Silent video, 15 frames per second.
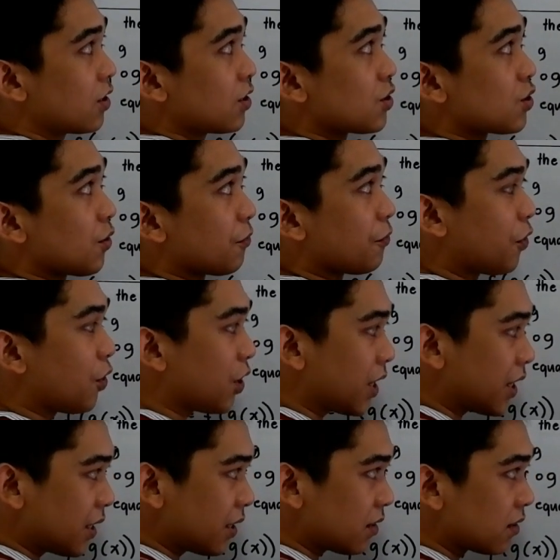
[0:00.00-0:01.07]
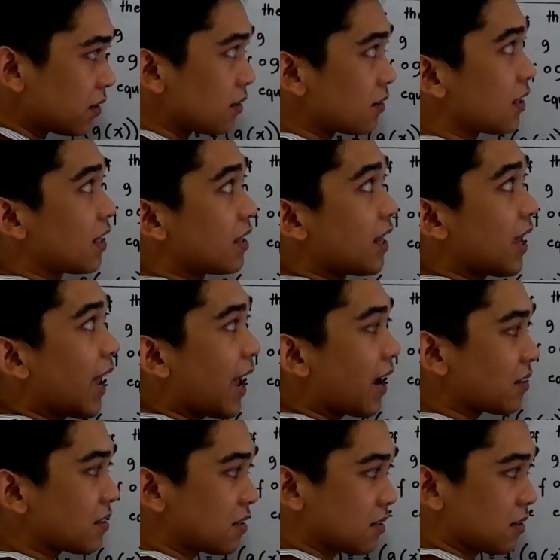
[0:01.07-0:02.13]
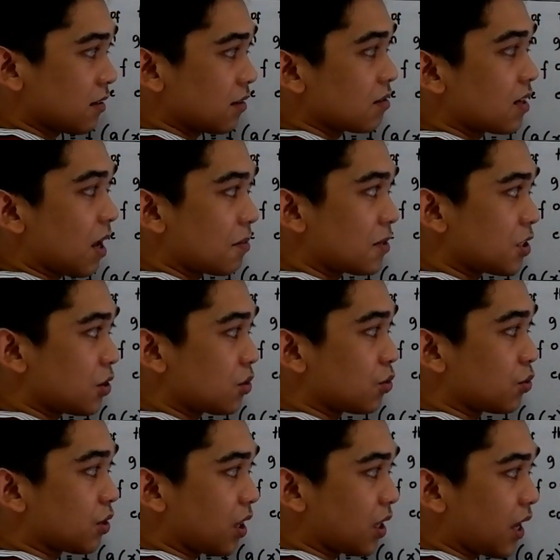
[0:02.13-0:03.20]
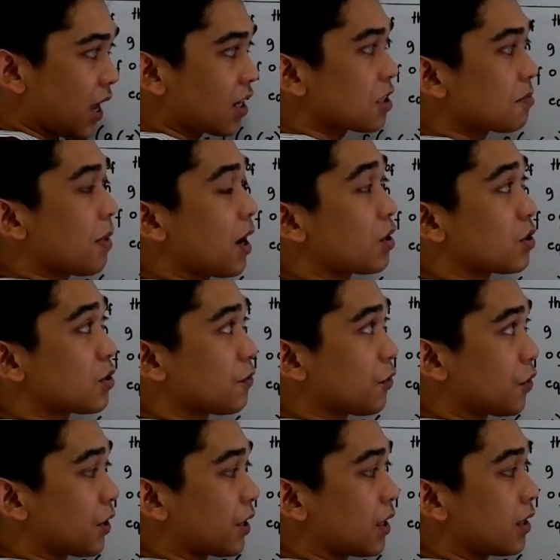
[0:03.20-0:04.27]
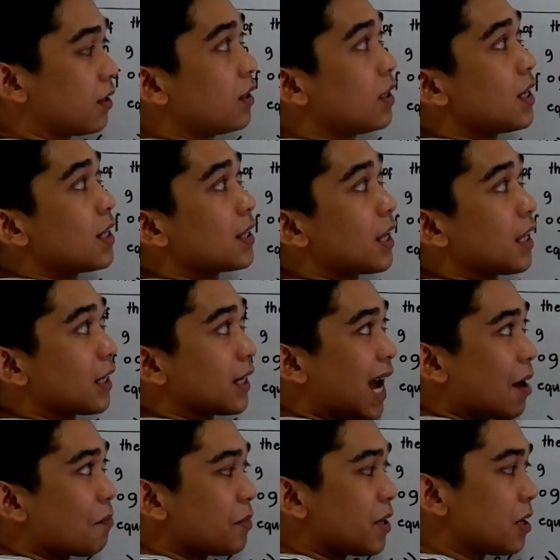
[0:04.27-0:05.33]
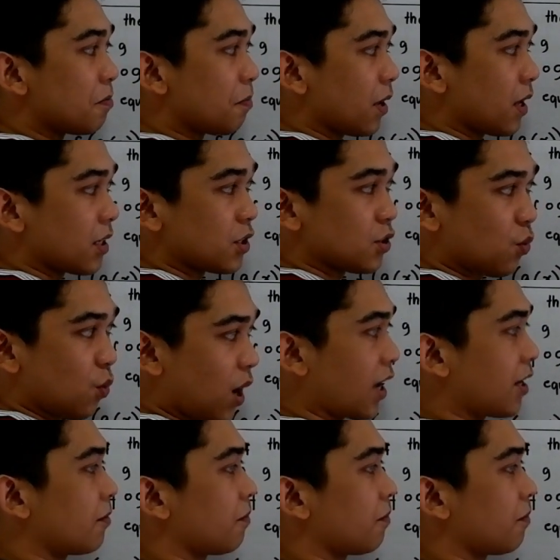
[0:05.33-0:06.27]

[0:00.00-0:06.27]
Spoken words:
So 4, then the x substitute to 3x minus 4. Then copy plus 1.